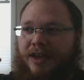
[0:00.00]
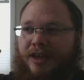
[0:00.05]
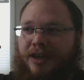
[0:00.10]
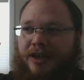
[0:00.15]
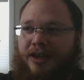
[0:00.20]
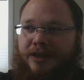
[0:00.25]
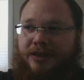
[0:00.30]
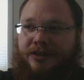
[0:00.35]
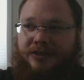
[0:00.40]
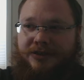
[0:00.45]

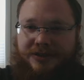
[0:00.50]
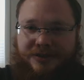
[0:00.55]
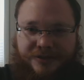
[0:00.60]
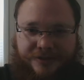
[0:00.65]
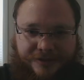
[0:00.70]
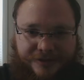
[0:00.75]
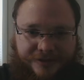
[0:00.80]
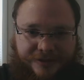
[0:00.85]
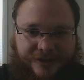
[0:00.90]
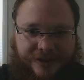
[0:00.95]
And
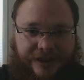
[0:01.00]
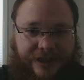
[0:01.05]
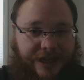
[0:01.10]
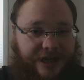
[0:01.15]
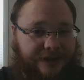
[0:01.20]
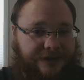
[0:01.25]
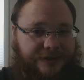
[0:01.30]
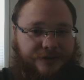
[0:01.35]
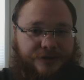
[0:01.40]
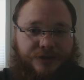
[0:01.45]

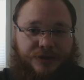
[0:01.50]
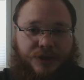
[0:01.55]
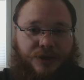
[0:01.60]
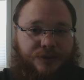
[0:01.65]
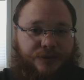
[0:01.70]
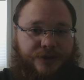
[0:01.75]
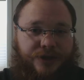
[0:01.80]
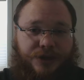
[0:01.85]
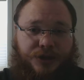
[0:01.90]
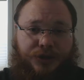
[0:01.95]
that,
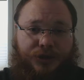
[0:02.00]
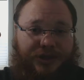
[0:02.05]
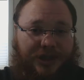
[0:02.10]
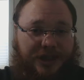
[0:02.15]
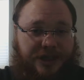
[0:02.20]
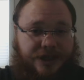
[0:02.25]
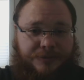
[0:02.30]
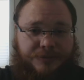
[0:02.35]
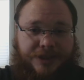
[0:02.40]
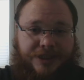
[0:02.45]
years
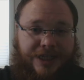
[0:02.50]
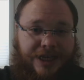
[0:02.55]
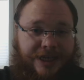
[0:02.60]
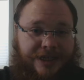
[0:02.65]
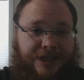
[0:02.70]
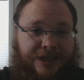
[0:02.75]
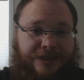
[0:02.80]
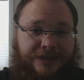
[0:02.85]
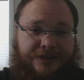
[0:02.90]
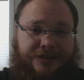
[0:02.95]
add up to
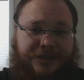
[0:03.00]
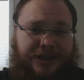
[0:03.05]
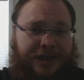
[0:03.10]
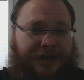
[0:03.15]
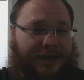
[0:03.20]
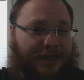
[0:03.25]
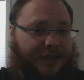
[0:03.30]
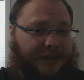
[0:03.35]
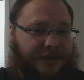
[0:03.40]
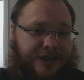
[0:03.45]
decades,
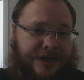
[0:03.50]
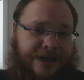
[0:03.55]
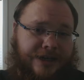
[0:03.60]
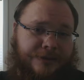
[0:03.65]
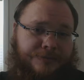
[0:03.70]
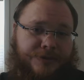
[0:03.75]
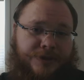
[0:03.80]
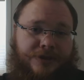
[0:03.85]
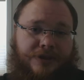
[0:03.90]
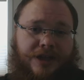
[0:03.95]
decades add
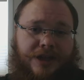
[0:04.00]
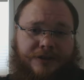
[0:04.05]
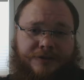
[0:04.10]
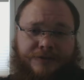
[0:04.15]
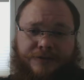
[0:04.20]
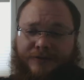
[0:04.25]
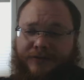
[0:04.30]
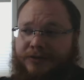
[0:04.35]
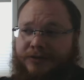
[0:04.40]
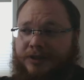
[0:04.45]
up to
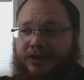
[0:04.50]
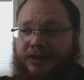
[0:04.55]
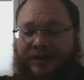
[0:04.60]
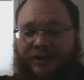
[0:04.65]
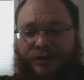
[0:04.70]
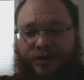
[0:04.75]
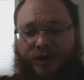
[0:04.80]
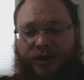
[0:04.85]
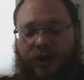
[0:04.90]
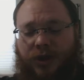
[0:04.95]
life.
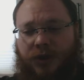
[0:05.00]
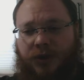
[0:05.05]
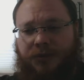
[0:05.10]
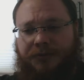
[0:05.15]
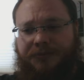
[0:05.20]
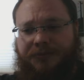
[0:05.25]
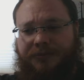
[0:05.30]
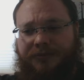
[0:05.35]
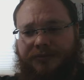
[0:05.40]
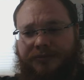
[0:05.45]

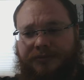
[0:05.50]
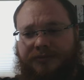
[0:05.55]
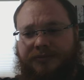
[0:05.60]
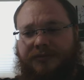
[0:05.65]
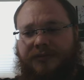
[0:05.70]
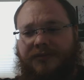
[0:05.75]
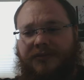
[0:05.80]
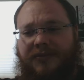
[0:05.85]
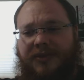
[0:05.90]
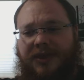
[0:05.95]
So
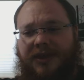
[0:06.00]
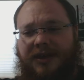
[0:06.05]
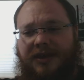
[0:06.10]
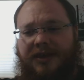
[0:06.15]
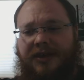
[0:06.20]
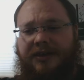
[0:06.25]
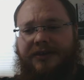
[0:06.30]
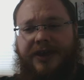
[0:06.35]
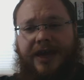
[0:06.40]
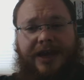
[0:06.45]

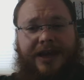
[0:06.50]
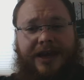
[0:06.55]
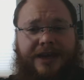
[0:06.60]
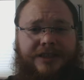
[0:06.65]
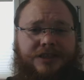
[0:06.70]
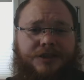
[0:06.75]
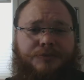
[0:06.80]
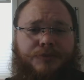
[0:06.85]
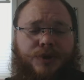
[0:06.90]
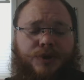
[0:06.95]
that
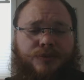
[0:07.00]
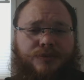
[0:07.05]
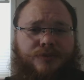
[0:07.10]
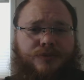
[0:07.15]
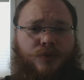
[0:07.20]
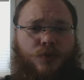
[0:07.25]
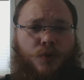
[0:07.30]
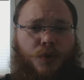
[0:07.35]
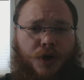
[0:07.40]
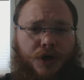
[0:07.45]
hasn't
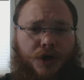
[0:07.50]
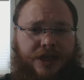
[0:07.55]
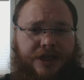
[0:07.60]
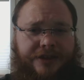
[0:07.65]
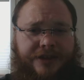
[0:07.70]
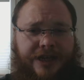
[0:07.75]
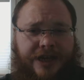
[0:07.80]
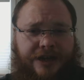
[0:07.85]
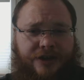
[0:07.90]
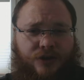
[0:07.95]
been
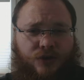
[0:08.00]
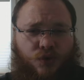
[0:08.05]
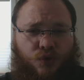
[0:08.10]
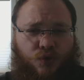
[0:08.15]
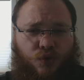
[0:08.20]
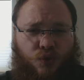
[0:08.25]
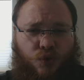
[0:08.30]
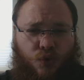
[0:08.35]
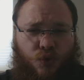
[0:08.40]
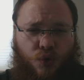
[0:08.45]
working that
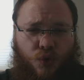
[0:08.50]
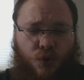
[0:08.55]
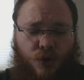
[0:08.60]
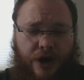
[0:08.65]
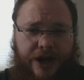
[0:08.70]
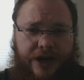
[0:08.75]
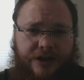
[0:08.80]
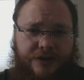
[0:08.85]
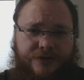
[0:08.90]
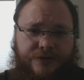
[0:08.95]

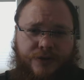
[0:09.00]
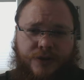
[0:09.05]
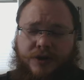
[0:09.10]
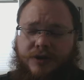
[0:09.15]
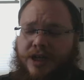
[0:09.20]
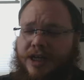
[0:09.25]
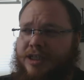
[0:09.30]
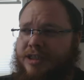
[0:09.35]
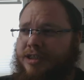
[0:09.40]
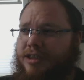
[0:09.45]
great for
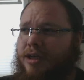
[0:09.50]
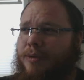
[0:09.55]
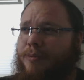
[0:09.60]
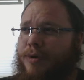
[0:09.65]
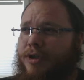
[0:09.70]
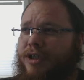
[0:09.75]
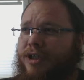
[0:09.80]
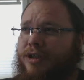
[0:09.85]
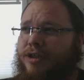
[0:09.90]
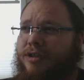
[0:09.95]
the last
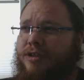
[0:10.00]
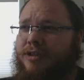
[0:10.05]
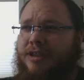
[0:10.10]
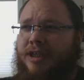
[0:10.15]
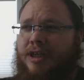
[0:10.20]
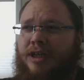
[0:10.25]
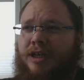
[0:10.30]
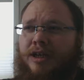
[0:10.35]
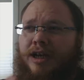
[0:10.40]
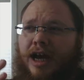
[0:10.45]
couple of years.
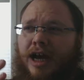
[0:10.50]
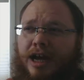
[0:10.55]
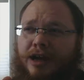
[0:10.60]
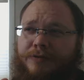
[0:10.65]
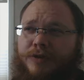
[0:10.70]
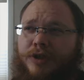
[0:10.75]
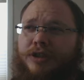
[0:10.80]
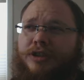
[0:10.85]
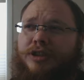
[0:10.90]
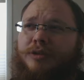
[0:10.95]

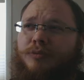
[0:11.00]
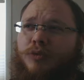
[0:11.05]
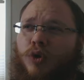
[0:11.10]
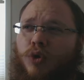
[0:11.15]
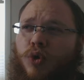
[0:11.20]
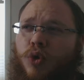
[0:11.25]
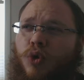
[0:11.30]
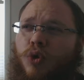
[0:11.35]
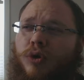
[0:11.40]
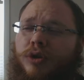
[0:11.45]
I've done some
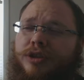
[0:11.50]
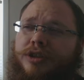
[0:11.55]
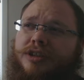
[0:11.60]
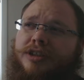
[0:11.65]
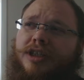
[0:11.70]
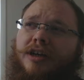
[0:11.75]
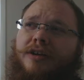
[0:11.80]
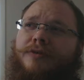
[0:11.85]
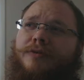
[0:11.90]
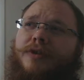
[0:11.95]
cool
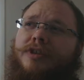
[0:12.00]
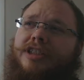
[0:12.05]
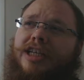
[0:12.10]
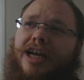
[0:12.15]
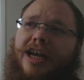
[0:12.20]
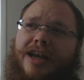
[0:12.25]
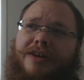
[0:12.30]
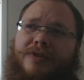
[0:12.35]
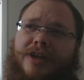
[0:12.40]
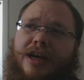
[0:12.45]
stuff because
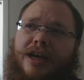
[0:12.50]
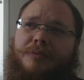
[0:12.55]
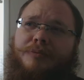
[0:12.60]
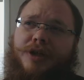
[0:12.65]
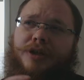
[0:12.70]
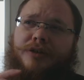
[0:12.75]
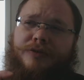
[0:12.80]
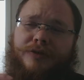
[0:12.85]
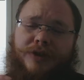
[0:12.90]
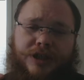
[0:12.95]
I have not
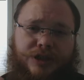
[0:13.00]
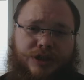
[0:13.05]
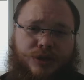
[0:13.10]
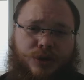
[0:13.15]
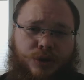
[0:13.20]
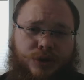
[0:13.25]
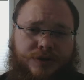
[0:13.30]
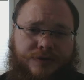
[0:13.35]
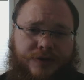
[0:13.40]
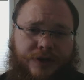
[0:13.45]
been
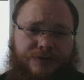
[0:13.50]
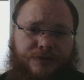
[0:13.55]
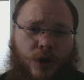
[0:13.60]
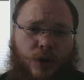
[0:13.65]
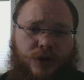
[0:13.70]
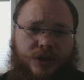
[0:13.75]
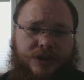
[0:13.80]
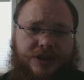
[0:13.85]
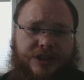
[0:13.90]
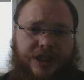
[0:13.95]
exclusively
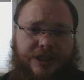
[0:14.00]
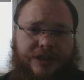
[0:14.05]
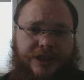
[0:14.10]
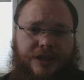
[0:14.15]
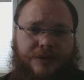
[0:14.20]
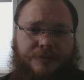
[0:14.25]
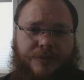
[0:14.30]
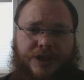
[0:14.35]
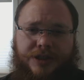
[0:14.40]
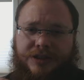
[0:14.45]
focused on
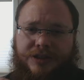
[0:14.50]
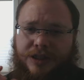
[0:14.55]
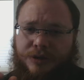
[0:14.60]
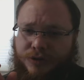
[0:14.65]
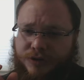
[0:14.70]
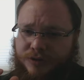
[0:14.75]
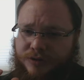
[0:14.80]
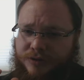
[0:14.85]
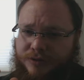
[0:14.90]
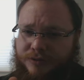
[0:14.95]
that,
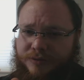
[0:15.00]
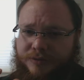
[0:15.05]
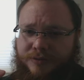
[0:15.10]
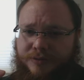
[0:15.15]
because